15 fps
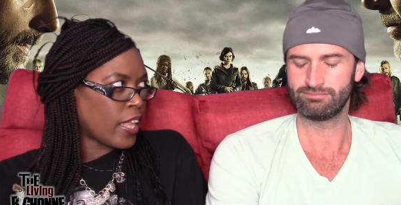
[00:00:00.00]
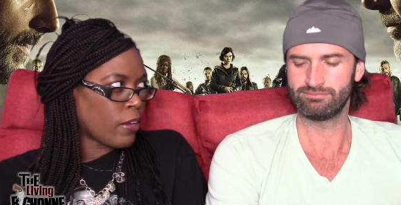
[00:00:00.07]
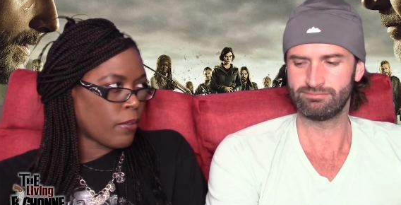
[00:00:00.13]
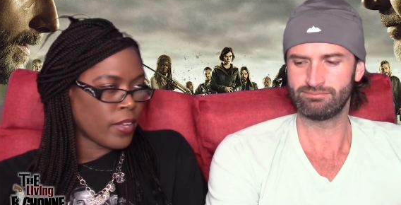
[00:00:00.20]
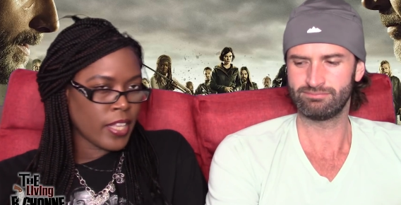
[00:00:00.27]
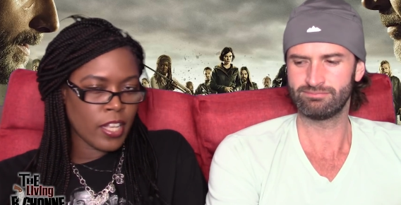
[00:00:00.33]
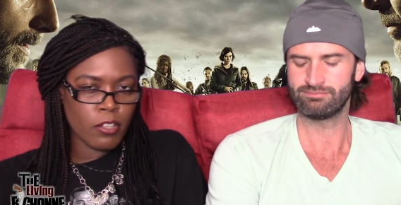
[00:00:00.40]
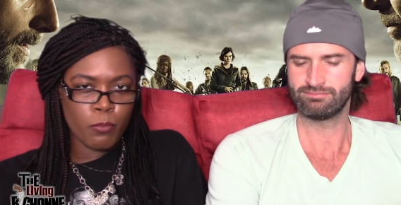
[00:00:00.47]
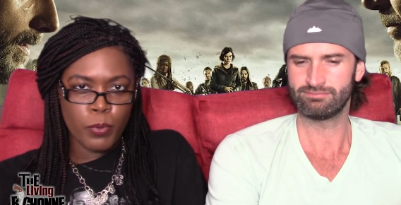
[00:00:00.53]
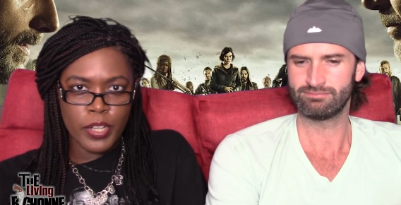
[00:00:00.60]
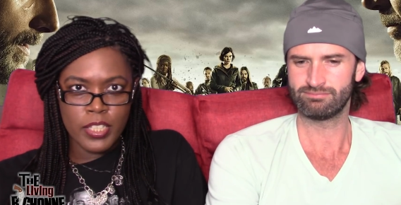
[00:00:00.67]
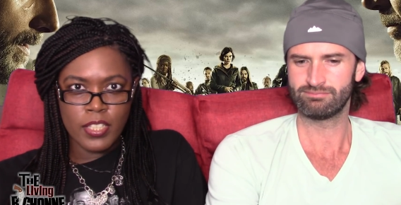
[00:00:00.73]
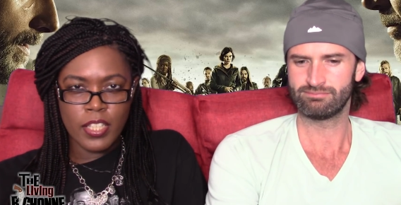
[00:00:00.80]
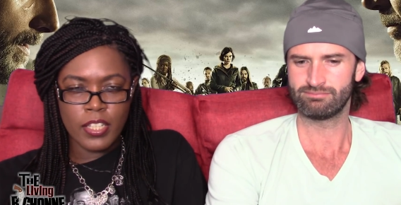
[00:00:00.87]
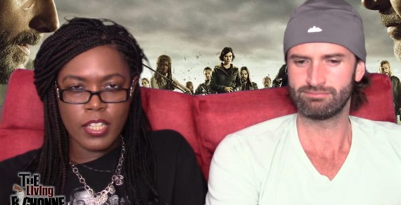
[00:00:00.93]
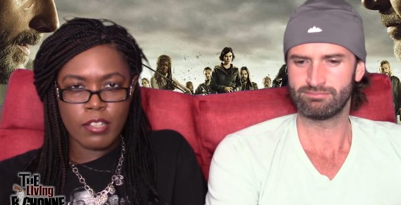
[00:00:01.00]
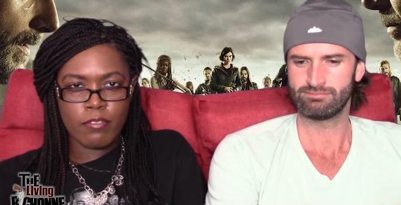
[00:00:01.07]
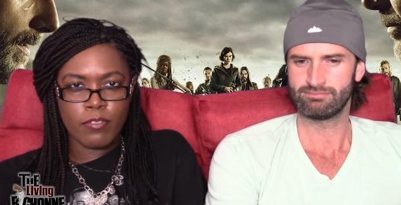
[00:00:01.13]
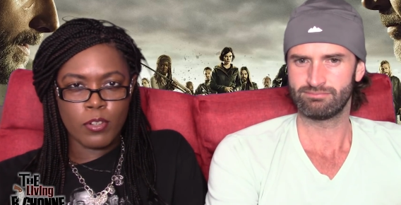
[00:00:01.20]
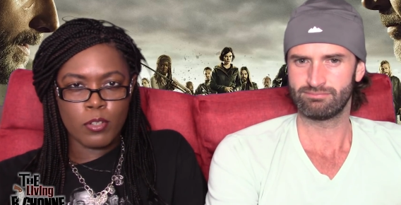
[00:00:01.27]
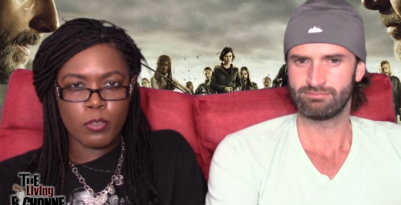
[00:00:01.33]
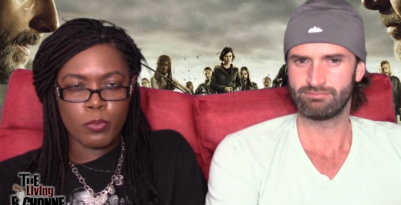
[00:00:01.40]
Speaker 1: Like right now, Rick's looking
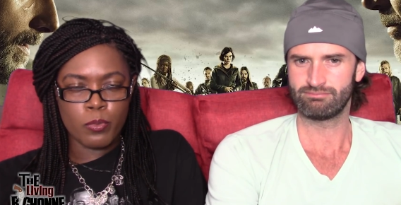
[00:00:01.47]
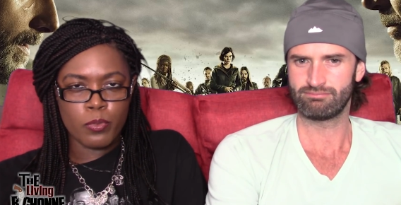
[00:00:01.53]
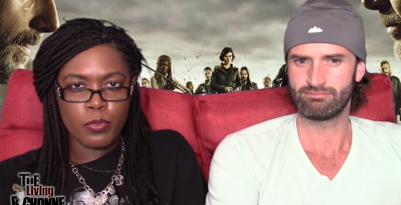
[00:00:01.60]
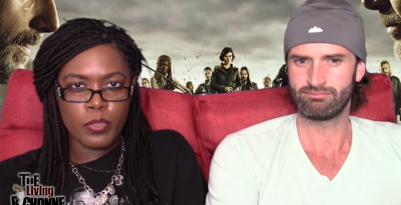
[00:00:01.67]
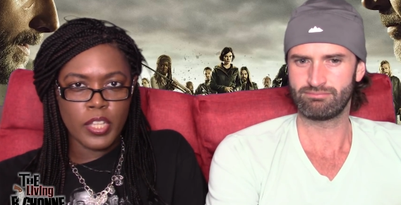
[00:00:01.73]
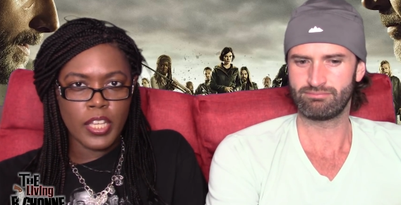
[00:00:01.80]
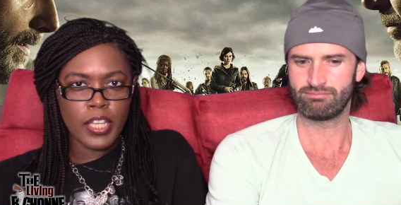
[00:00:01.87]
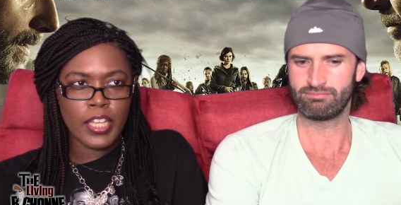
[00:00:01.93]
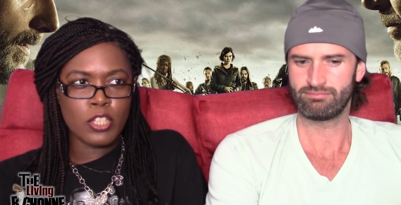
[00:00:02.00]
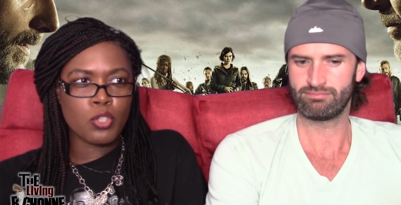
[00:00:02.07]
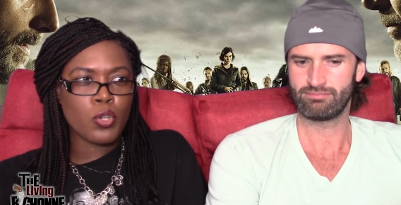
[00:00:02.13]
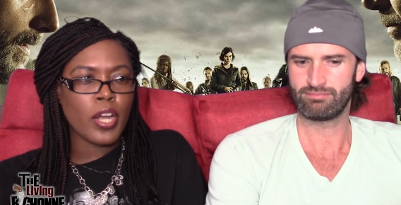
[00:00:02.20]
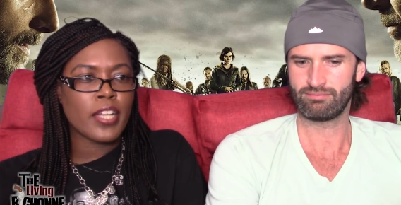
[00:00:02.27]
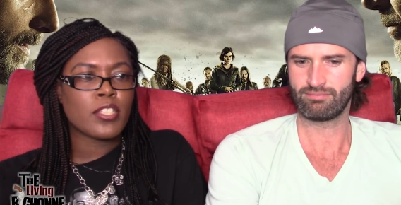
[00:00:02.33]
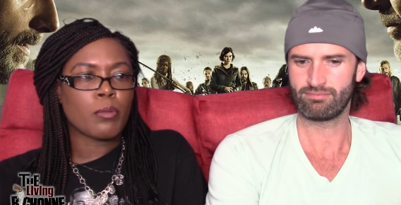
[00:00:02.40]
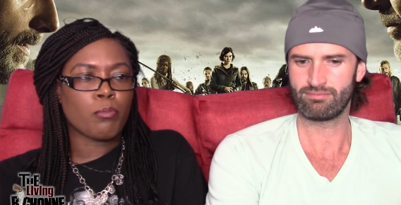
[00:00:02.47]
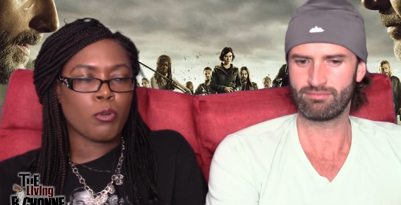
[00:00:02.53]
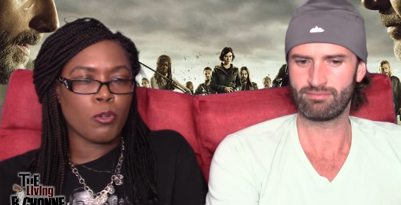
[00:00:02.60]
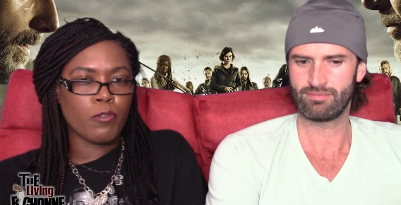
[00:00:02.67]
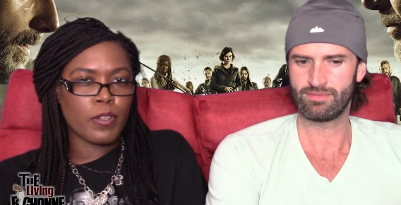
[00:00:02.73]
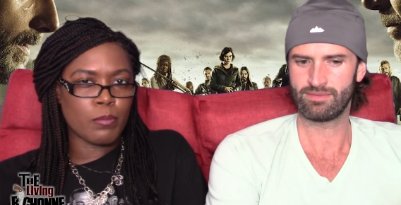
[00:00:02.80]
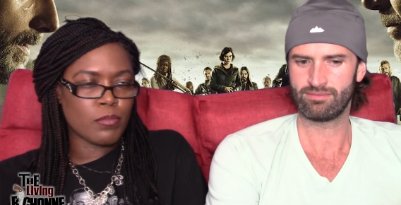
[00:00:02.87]
for, like, he's trying to
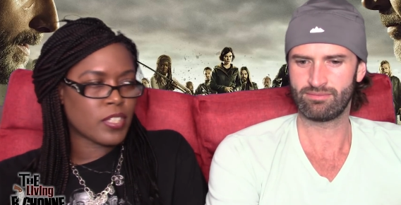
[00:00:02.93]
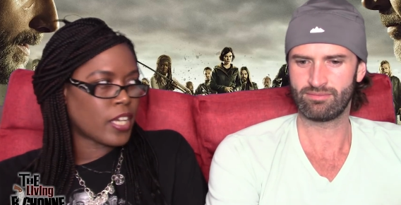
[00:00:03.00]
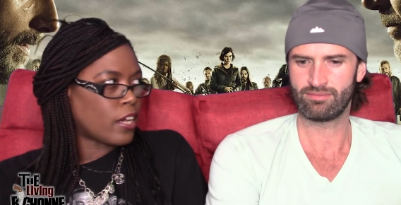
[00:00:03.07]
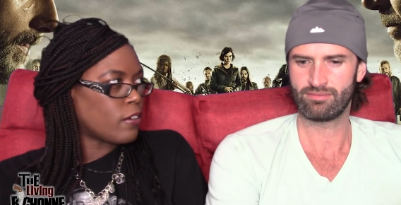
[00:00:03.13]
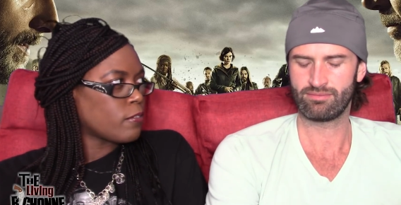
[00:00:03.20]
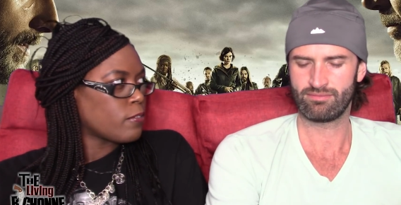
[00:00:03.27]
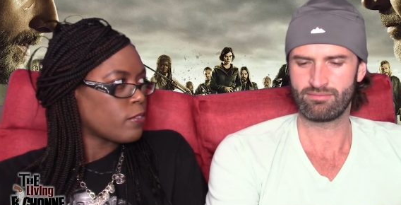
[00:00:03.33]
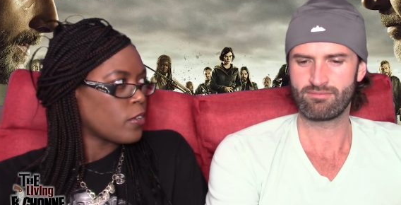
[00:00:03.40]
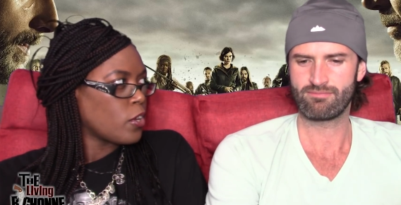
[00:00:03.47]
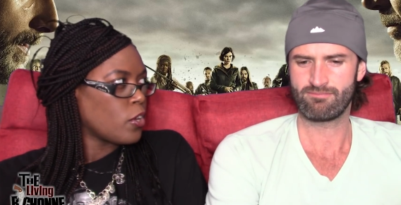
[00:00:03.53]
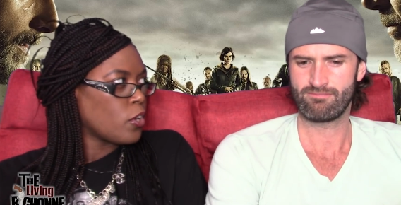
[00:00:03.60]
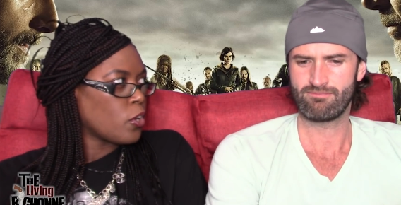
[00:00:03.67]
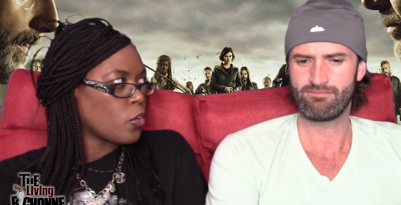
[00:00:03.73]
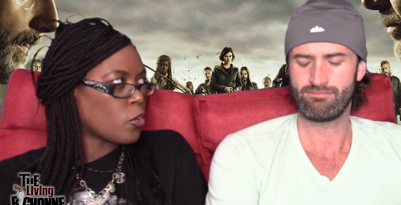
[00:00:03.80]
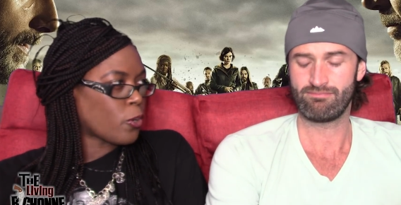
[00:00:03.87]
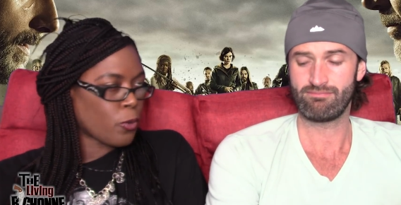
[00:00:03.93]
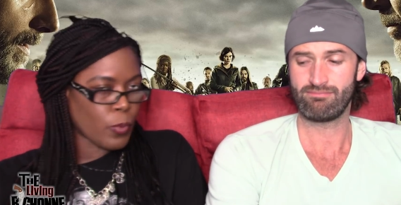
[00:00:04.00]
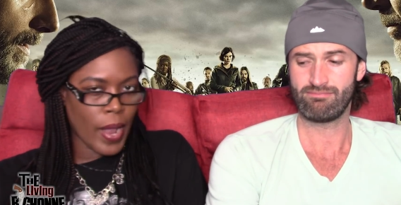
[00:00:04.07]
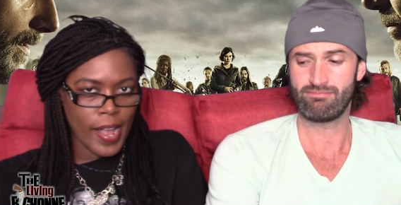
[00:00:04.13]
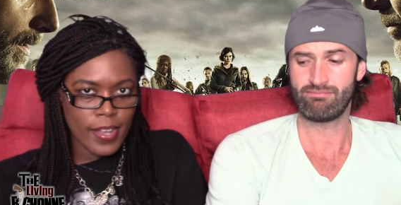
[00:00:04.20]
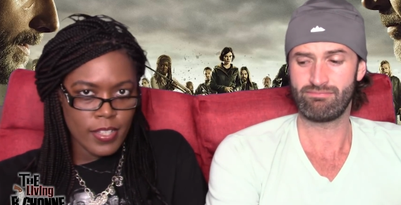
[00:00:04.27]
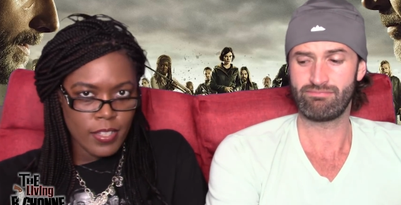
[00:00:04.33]
prove himself
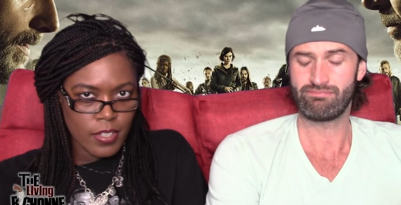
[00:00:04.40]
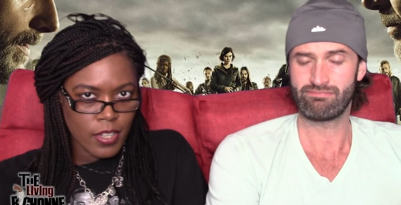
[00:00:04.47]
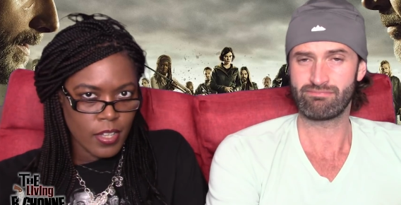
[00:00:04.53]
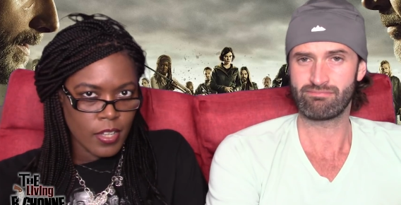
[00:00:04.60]
correct.